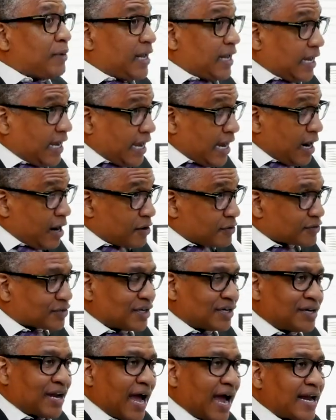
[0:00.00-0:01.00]
me here
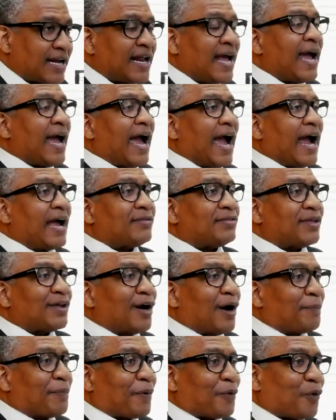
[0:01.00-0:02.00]
tonight at
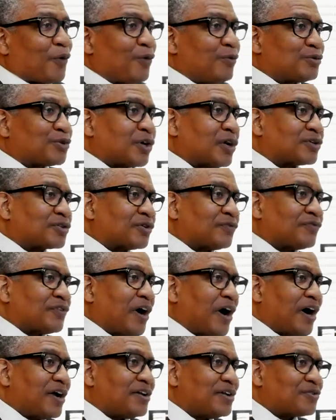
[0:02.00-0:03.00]
the Upper Room Church of
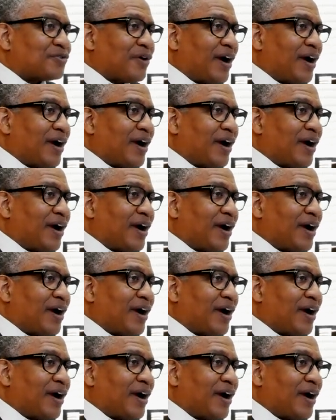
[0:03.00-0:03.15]
God in